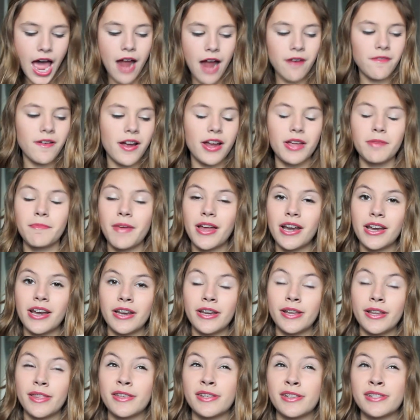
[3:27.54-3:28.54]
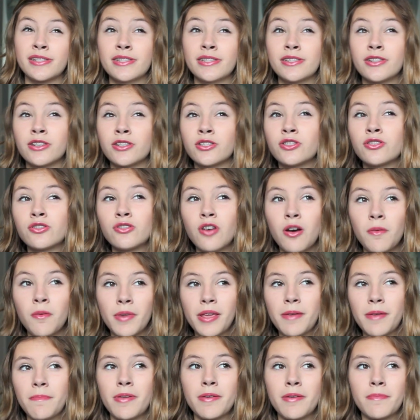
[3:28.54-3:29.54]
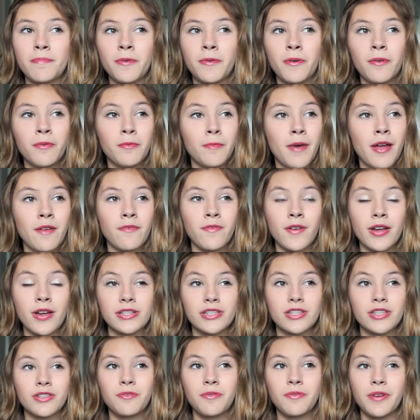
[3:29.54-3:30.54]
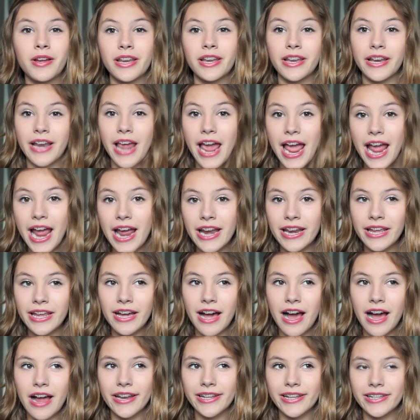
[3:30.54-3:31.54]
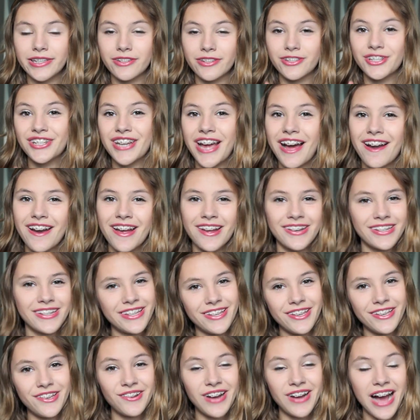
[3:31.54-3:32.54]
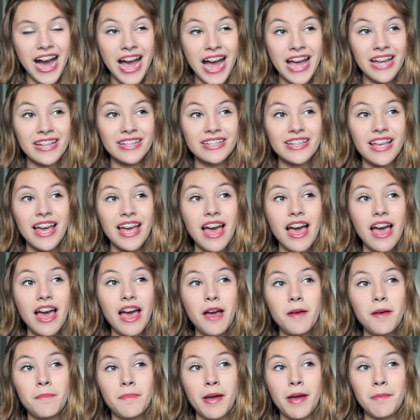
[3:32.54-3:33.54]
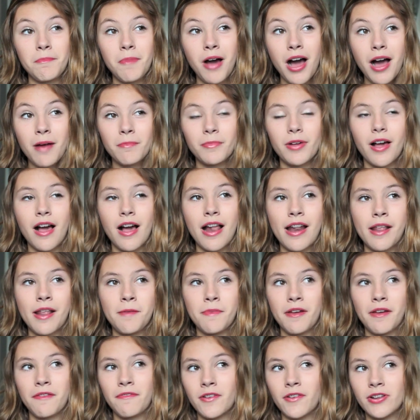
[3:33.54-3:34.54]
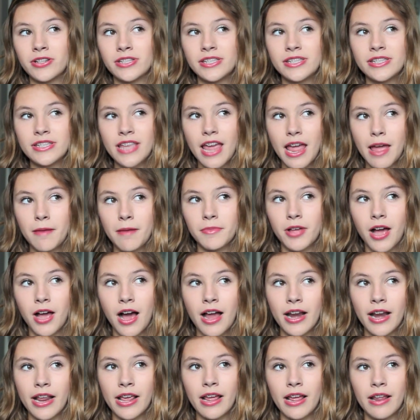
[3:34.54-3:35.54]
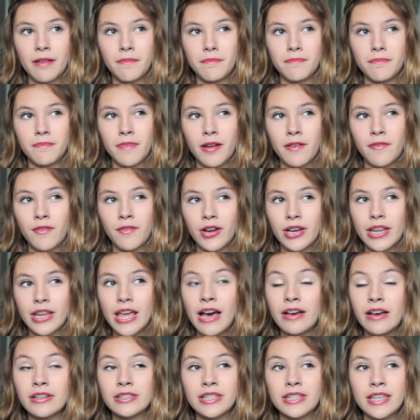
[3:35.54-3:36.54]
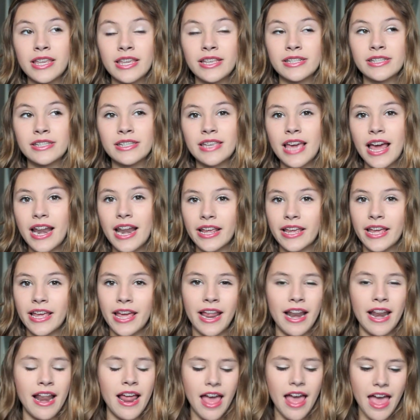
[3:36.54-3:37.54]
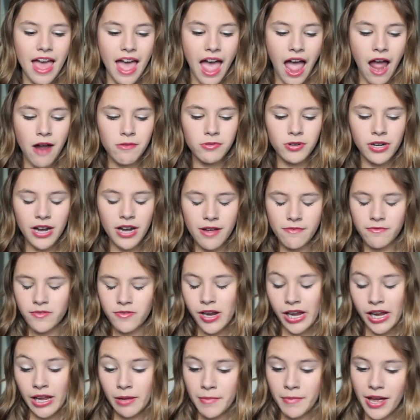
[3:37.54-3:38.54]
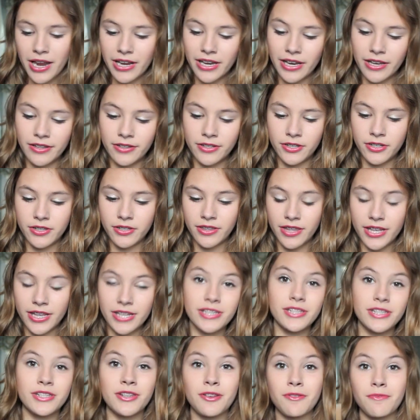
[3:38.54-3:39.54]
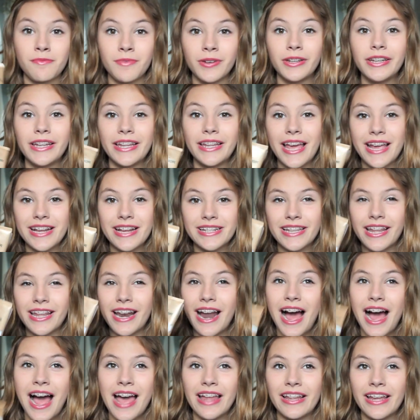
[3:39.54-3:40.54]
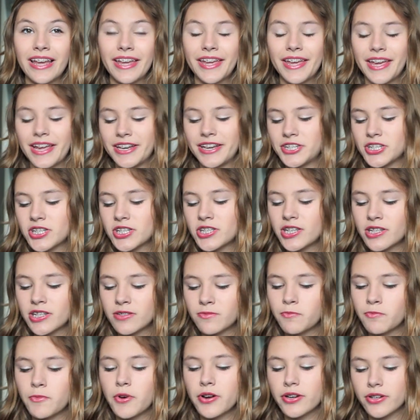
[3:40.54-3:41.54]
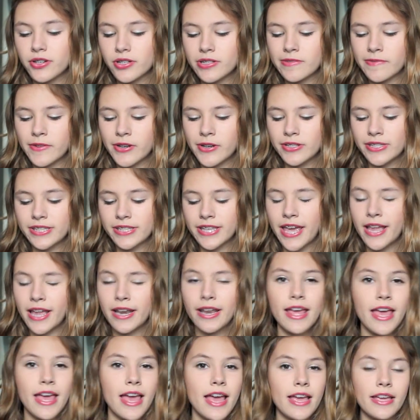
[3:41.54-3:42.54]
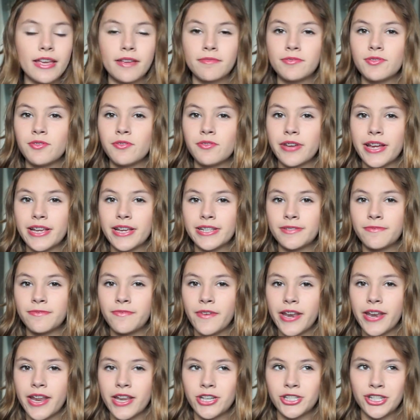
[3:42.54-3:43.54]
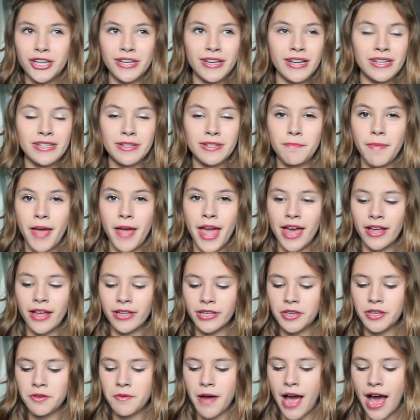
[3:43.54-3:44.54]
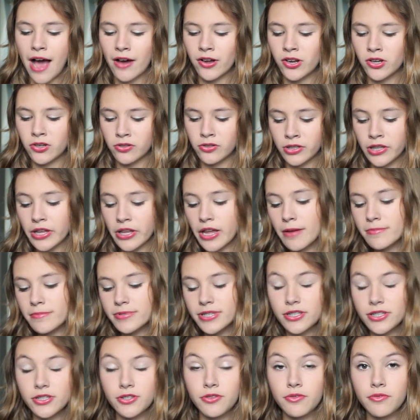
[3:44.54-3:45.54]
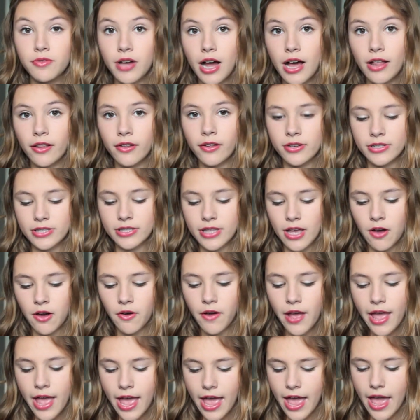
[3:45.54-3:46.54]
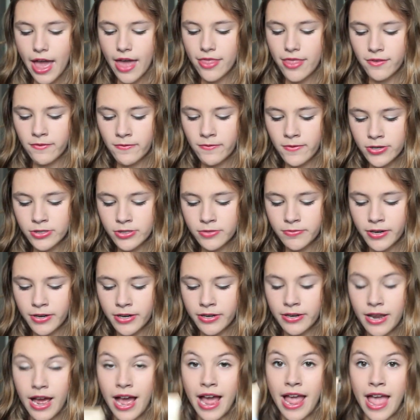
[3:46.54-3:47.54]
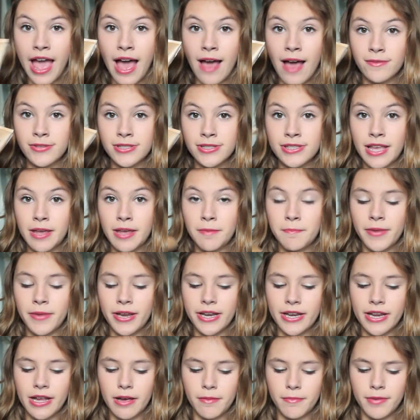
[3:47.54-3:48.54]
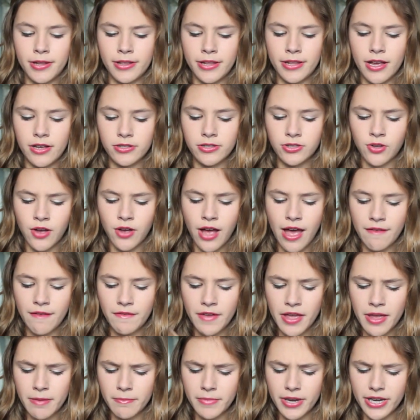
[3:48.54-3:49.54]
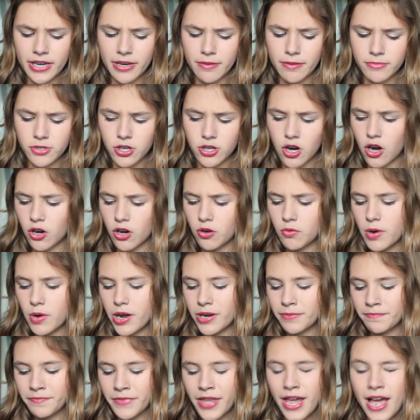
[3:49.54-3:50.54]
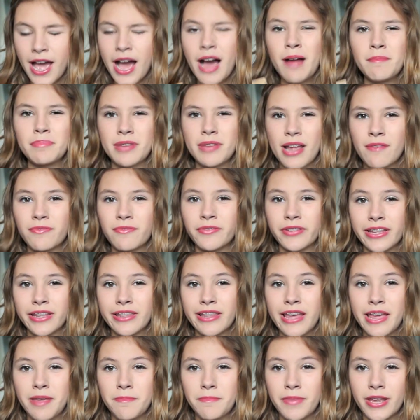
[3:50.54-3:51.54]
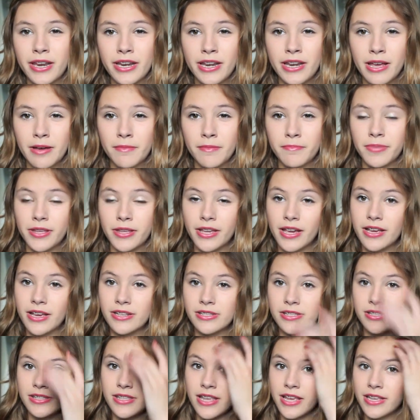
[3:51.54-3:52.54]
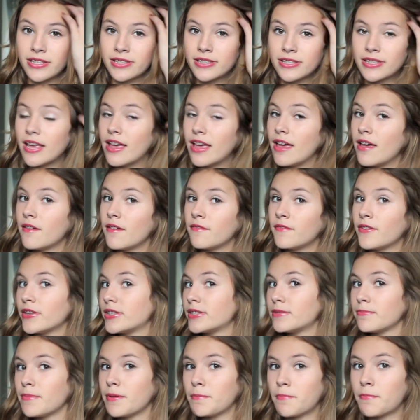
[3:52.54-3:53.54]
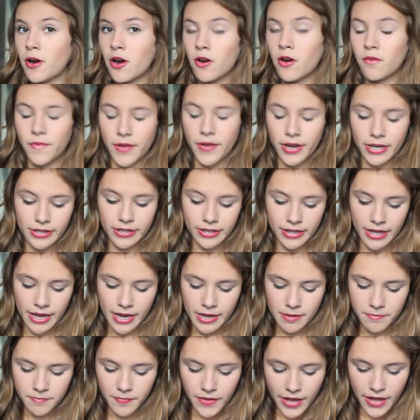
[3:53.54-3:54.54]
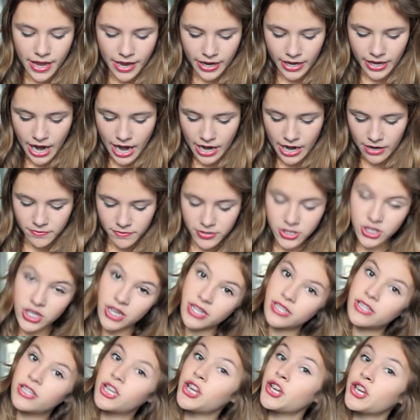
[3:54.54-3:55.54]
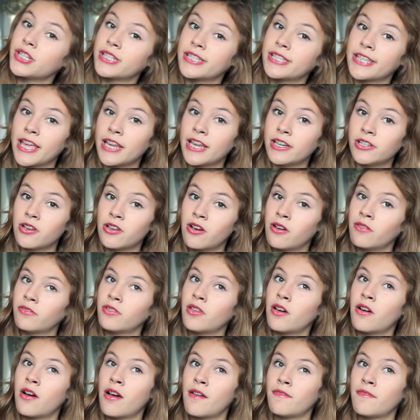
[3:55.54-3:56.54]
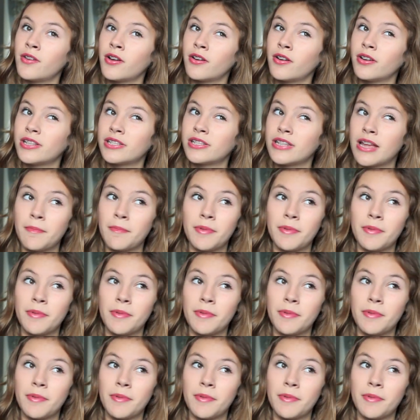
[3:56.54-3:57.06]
I recommended this to so many people. My friends Quinn and Annie got it, so shout out to you guys. My mom got it, my friend Sam got it, my friend Kelsey is getting it. Everyone I've recommended this to really likes it. I like it. It just does wonders for your skin. It gives you a nice finish. It doesn't pale you out. It only comes in two colors though. And the first one I have is light medium and they also have a medium dark one. I'm definitely light medium because this fits me perfectly. It kind of adjusts to your skin tone though I've noticed.